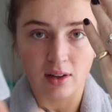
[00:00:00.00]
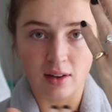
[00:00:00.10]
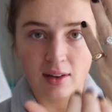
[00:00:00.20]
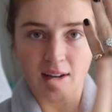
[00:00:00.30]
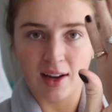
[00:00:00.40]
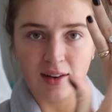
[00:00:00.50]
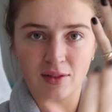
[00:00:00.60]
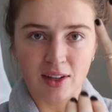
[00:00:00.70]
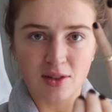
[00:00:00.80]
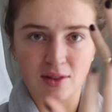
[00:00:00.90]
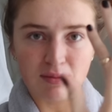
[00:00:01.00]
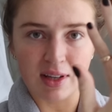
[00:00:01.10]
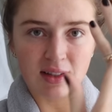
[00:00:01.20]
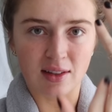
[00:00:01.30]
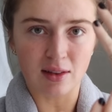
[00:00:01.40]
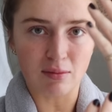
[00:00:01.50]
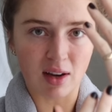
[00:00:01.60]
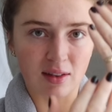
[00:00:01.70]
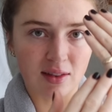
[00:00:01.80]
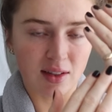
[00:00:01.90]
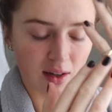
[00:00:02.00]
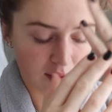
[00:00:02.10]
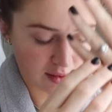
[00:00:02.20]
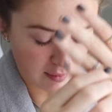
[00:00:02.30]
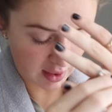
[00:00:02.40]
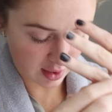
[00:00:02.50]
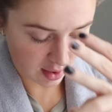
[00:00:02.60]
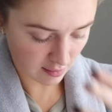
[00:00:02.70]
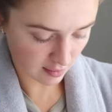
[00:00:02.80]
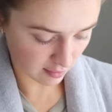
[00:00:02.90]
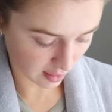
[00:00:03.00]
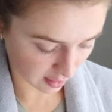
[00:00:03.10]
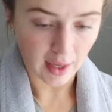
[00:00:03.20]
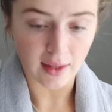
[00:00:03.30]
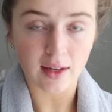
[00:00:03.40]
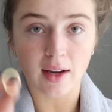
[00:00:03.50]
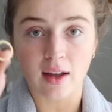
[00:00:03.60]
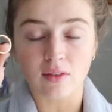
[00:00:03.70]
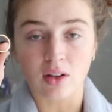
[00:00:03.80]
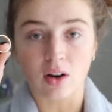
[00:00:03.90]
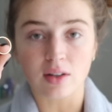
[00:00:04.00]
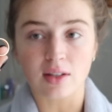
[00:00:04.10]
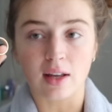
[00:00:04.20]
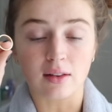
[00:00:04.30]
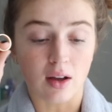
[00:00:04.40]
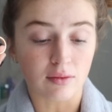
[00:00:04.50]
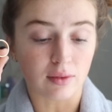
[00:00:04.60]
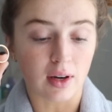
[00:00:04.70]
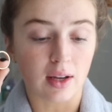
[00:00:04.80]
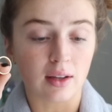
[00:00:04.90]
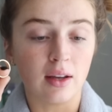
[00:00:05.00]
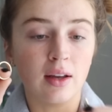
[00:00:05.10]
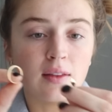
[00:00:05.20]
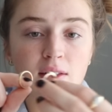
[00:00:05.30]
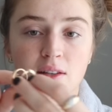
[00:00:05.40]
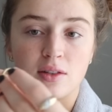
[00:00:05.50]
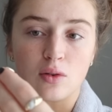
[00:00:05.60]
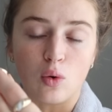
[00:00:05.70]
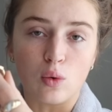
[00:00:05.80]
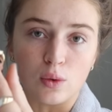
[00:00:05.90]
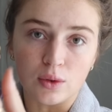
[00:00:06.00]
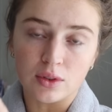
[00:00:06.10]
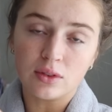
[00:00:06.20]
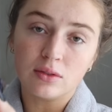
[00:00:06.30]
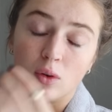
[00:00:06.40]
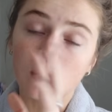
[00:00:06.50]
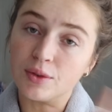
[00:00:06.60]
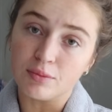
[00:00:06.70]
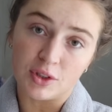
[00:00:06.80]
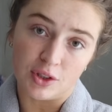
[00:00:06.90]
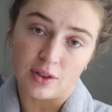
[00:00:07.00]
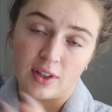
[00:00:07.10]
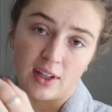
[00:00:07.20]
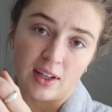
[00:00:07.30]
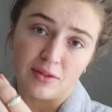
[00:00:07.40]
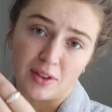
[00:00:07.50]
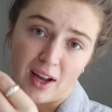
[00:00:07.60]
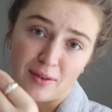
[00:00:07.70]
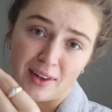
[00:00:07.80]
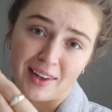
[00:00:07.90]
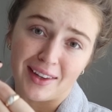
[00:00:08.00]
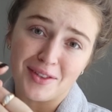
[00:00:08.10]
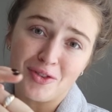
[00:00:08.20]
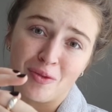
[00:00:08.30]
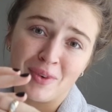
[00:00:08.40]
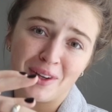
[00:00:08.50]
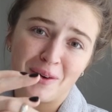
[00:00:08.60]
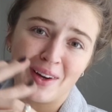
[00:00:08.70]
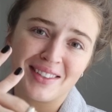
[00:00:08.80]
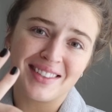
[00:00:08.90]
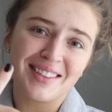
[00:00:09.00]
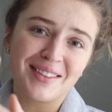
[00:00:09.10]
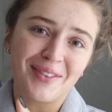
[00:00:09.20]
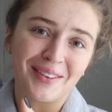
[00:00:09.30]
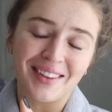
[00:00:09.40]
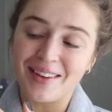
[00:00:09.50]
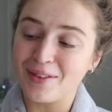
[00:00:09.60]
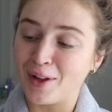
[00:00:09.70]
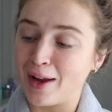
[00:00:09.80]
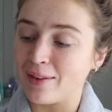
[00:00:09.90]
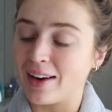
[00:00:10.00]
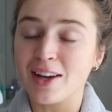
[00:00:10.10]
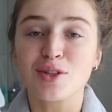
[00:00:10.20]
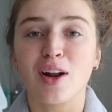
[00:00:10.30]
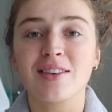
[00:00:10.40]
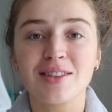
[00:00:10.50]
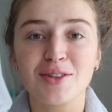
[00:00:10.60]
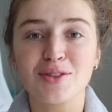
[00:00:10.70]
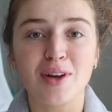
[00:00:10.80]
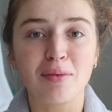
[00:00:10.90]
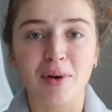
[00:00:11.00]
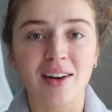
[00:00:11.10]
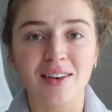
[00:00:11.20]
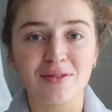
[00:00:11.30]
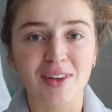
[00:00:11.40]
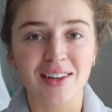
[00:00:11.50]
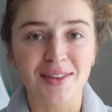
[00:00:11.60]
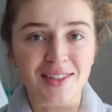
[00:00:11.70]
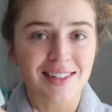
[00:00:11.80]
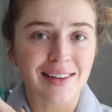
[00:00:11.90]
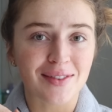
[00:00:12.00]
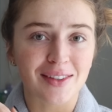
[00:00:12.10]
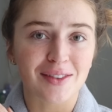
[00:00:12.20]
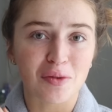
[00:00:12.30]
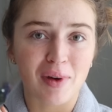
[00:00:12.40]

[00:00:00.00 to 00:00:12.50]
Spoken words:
on. I kind of like just mixing the metals here with my engagement ring. And then I have the Cartier Love ring. This is an old Mejuri evil eye ring. I get so many questions about the evil eye ring. I should honestly just stop wearing it in videos because they feel so